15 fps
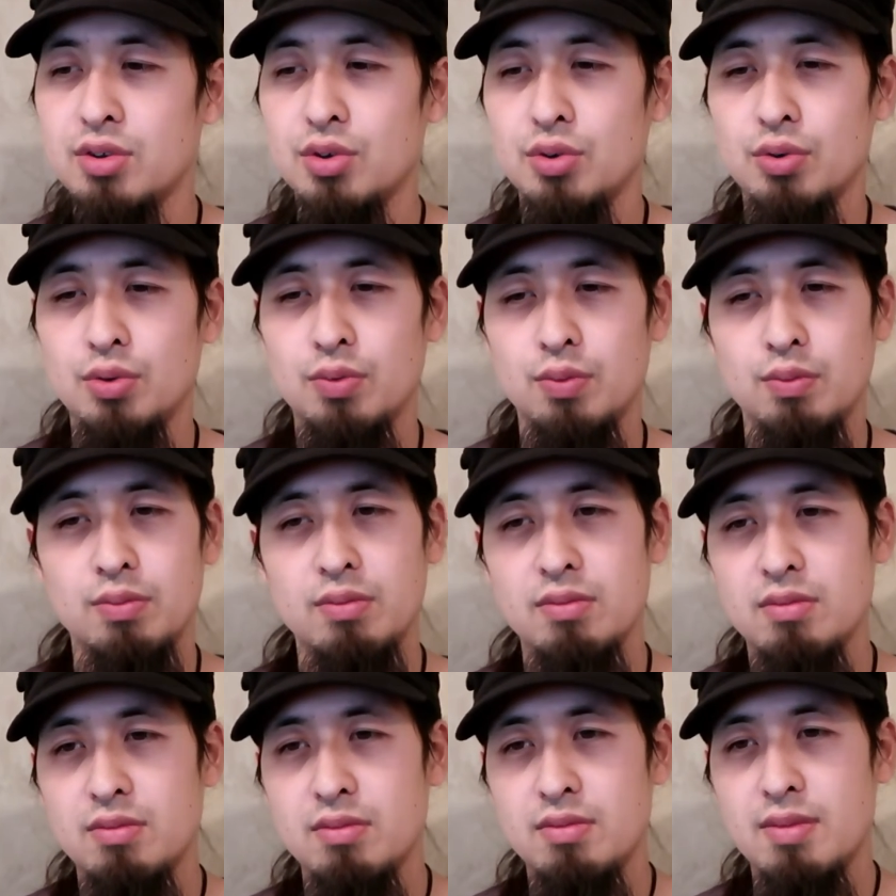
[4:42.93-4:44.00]
to
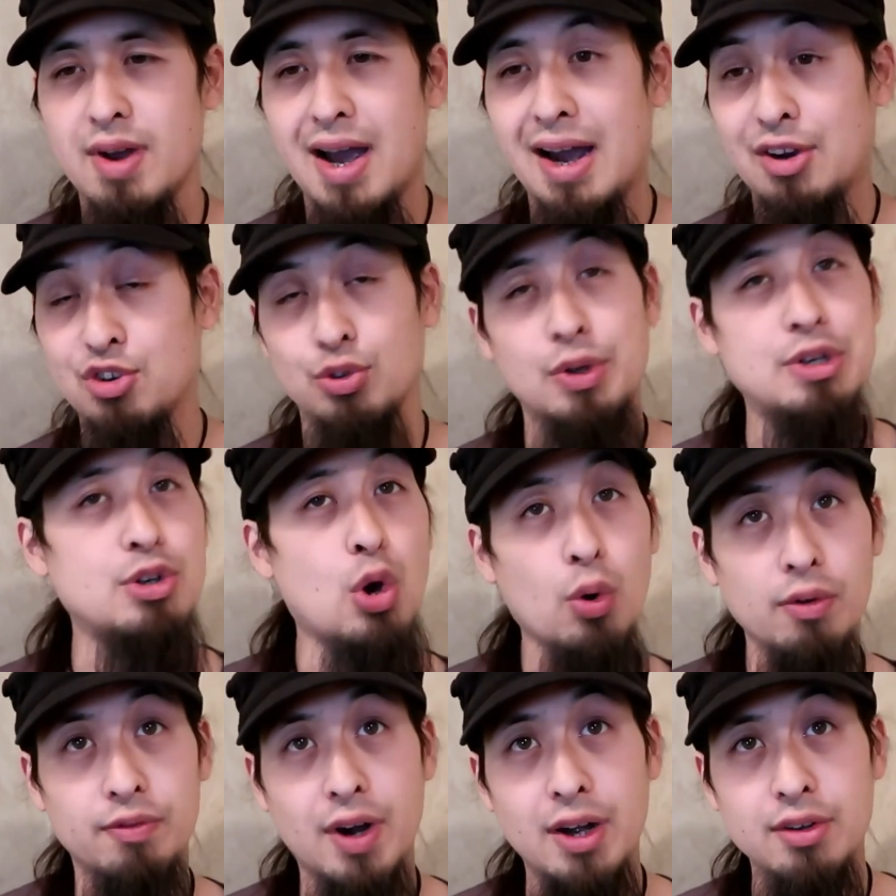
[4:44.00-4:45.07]
actually
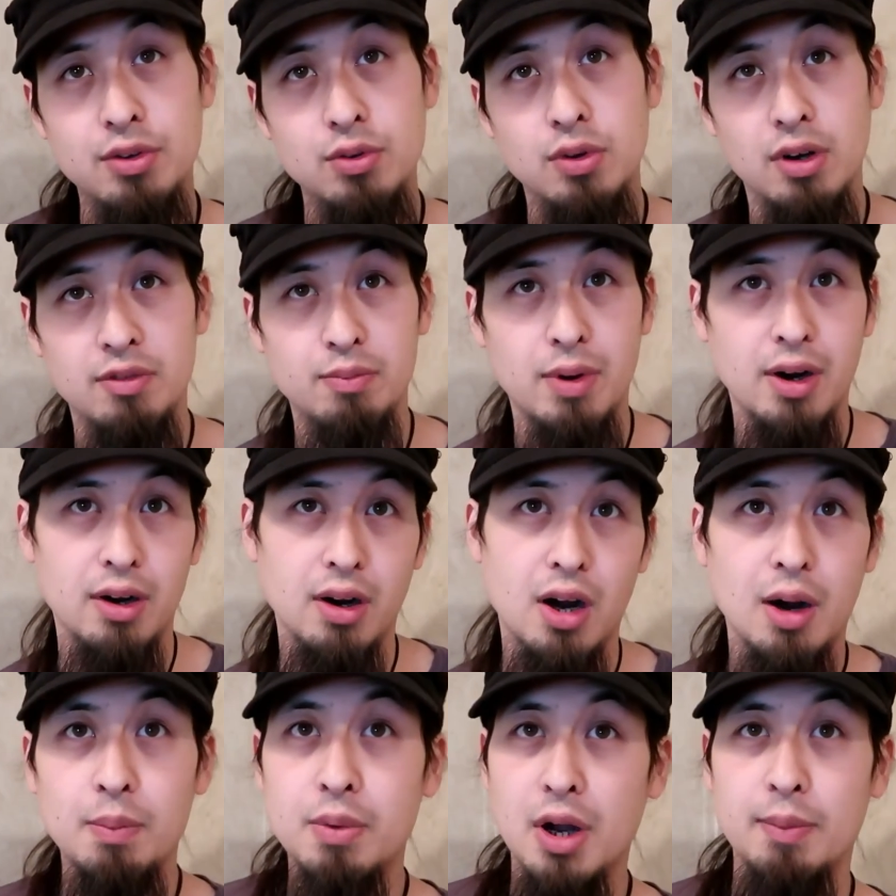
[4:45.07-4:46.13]
notify you of my
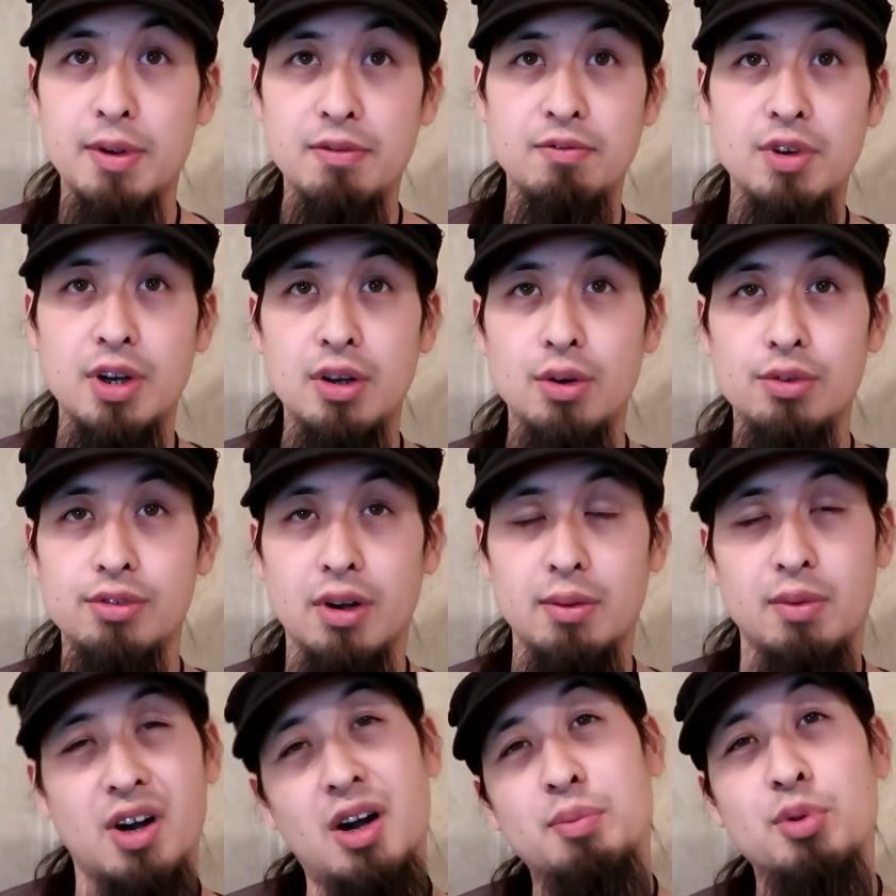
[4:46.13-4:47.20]
upcoming videos.
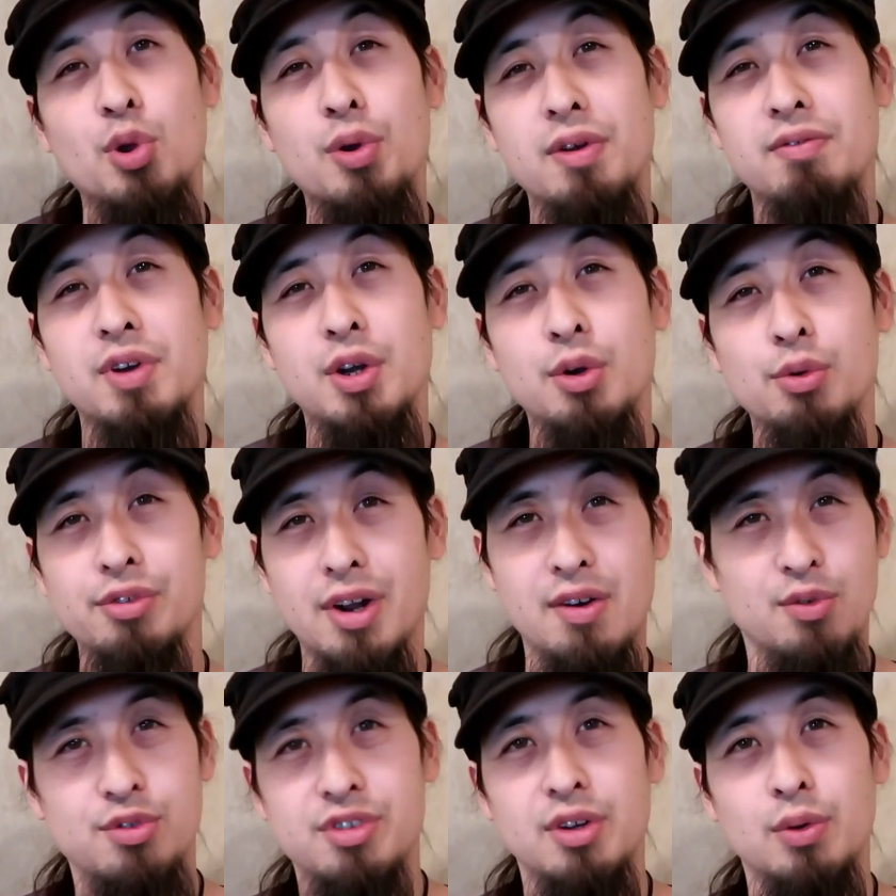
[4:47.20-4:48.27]
I'm uploading videos
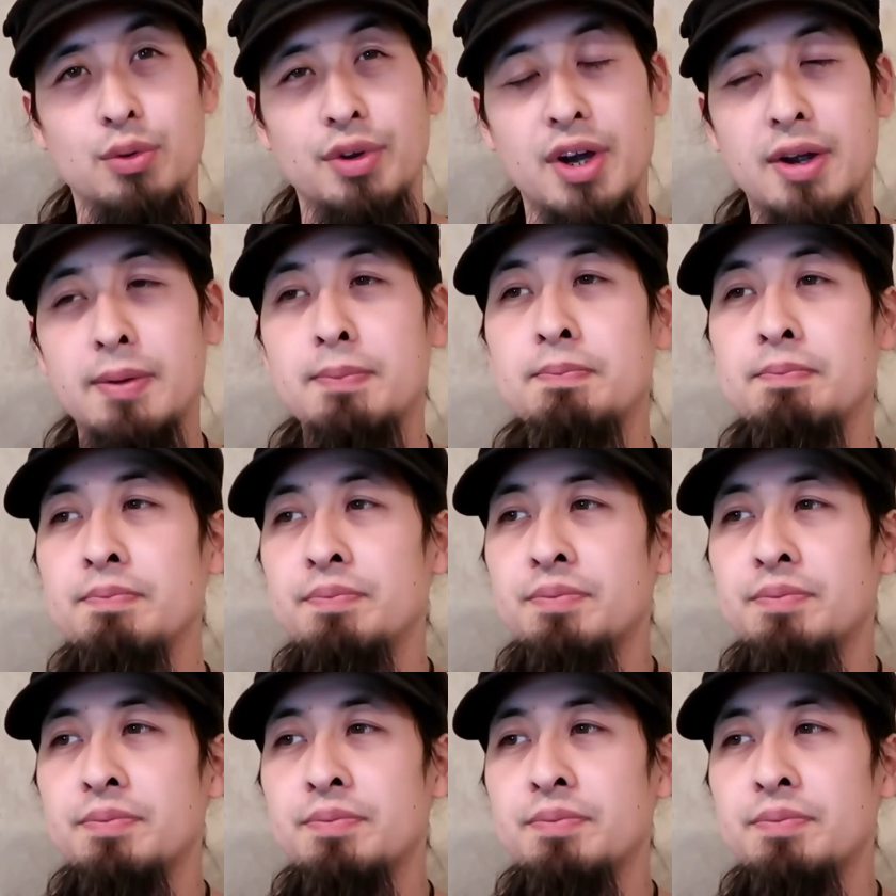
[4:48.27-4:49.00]
every single day.